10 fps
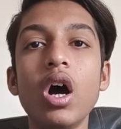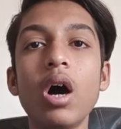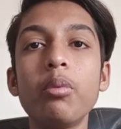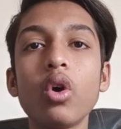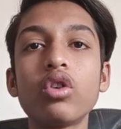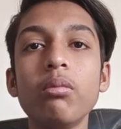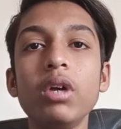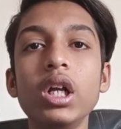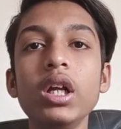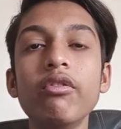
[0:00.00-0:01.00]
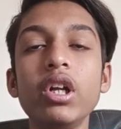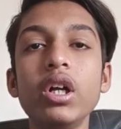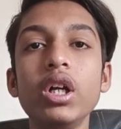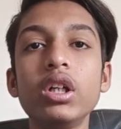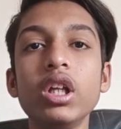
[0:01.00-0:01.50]
Approximately
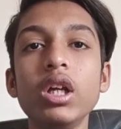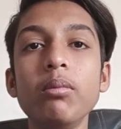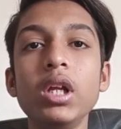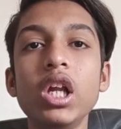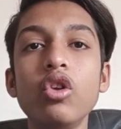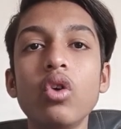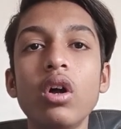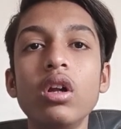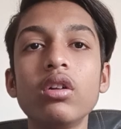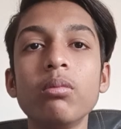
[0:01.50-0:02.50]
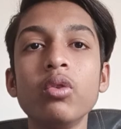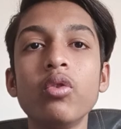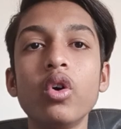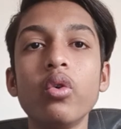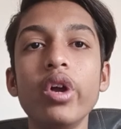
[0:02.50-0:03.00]
$103 million
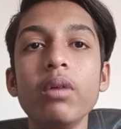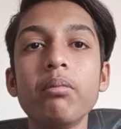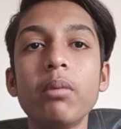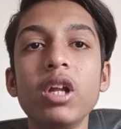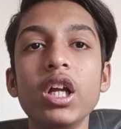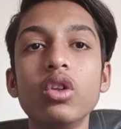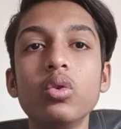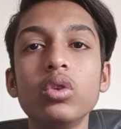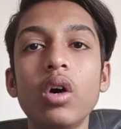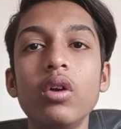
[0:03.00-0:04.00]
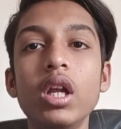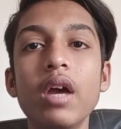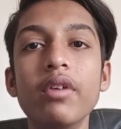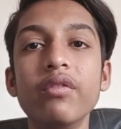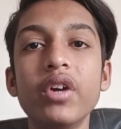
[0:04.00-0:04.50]
before going public in
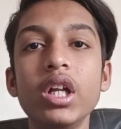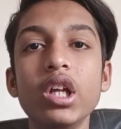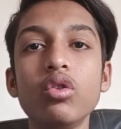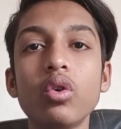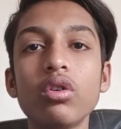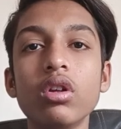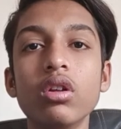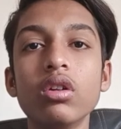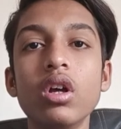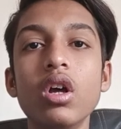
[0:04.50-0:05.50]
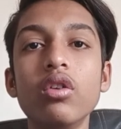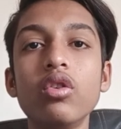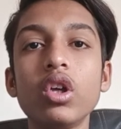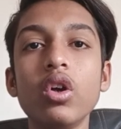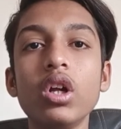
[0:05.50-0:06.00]
2011. Funding sources.
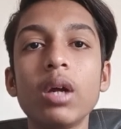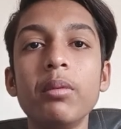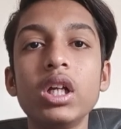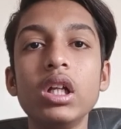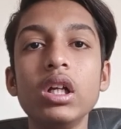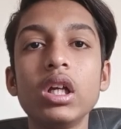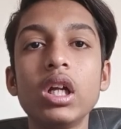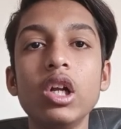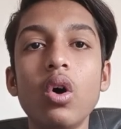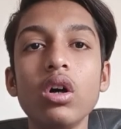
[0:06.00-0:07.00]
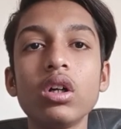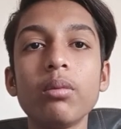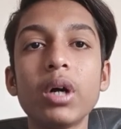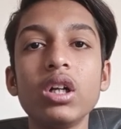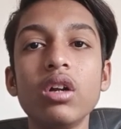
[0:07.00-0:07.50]
Securing capital, Greylock
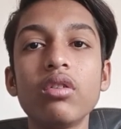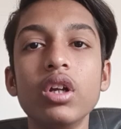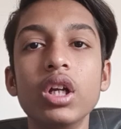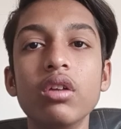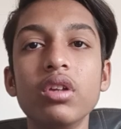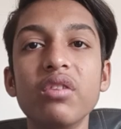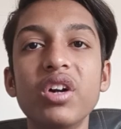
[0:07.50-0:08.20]
Partners, etc.